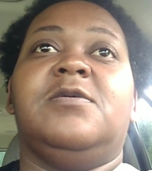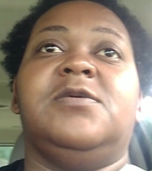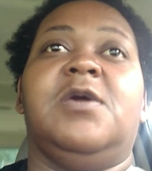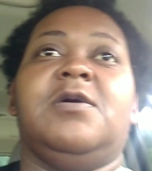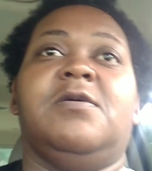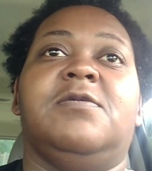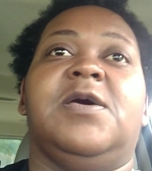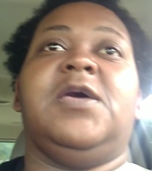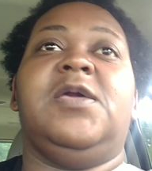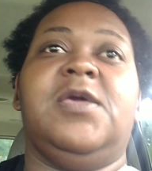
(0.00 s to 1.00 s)
y'all,
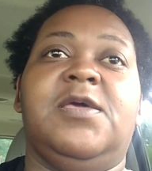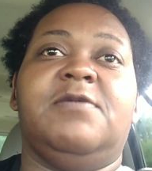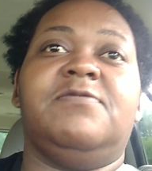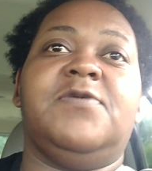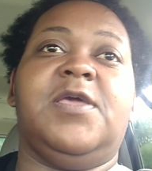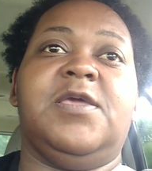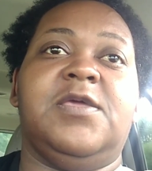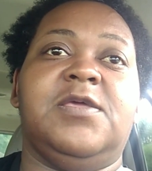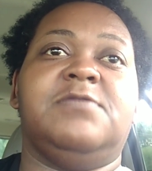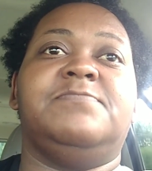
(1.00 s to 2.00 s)
I have
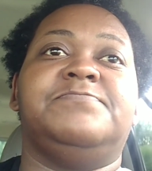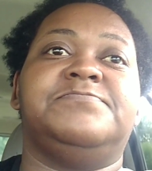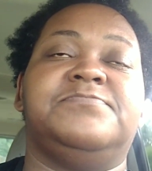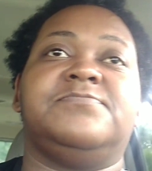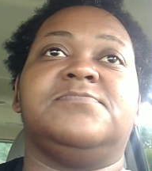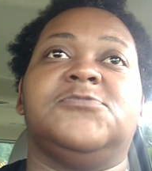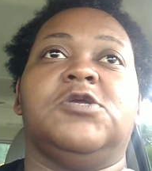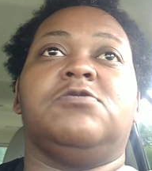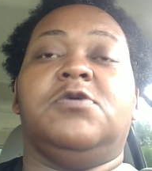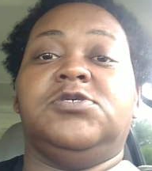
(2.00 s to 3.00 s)
a
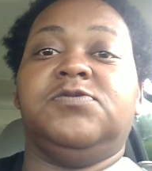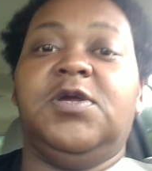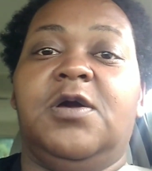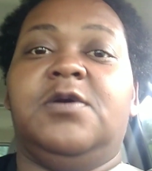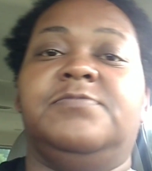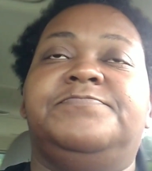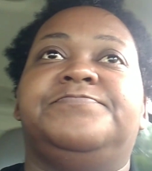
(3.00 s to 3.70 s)
grocery haul.